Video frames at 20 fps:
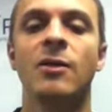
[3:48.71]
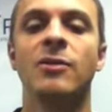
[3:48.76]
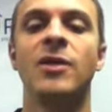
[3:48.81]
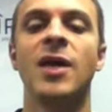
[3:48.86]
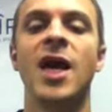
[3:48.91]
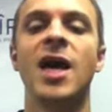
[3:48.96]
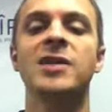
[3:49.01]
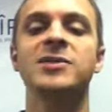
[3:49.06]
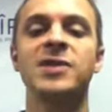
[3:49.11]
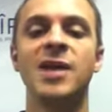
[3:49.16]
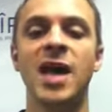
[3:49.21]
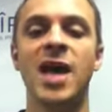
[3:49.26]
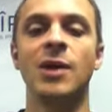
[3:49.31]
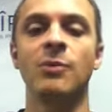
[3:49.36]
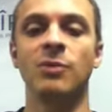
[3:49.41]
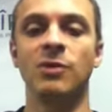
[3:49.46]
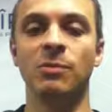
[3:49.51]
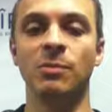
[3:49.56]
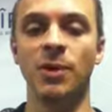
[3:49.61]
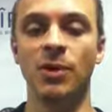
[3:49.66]
The
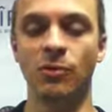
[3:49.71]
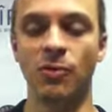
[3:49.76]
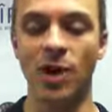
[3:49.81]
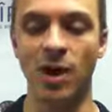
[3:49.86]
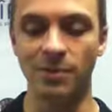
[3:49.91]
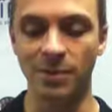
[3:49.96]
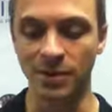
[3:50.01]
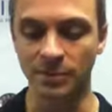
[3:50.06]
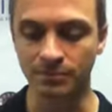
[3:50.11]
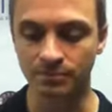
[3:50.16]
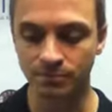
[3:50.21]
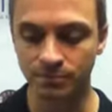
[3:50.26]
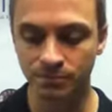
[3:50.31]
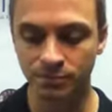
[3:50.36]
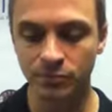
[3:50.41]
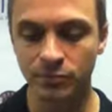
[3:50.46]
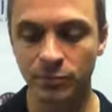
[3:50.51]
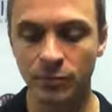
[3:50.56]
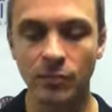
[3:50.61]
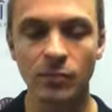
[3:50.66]
head-to-head with Mitt Romney.
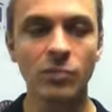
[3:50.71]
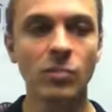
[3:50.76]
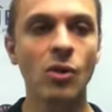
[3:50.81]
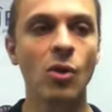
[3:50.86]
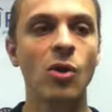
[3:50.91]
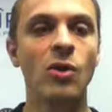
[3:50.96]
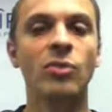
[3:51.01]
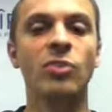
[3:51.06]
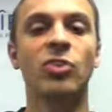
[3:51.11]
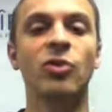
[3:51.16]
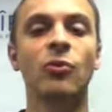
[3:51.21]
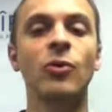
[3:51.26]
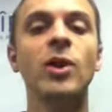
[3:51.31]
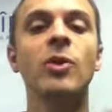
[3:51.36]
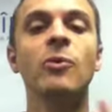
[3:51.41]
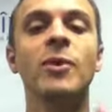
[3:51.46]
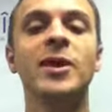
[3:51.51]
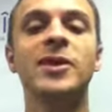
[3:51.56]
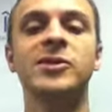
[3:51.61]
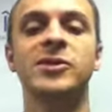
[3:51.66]

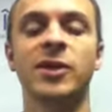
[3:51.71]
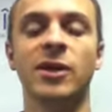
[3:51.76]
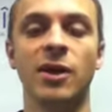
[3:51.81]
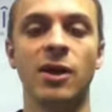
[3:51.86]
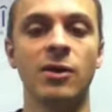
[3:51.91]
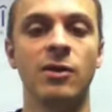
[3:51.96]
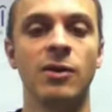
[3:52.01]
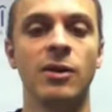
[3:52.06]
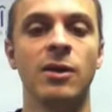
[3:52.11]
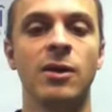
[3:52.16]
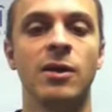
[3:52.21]
3 weeks ago,